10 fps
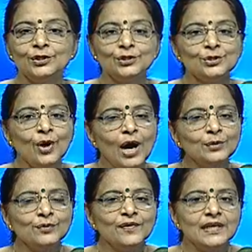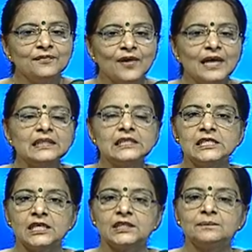So, how do we define the
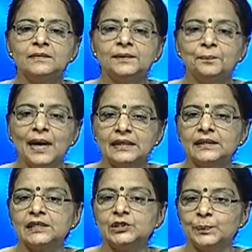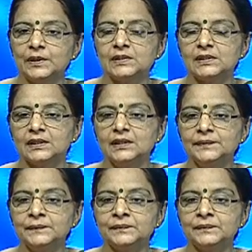term migrant person?